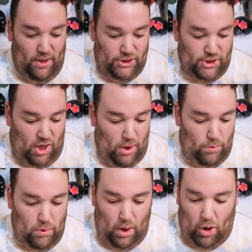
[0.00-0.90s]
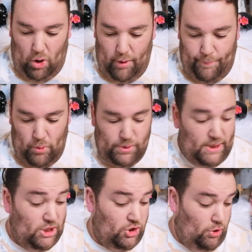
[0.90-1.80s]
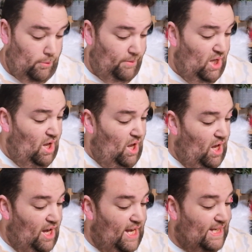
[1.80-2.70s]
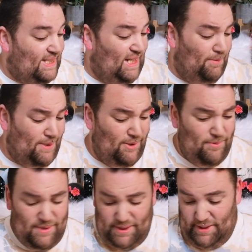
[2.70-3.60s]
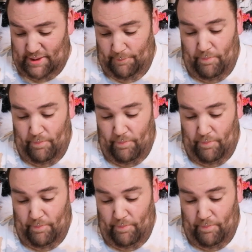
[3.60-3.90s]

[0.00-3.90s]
So, I bought her some sleep suits.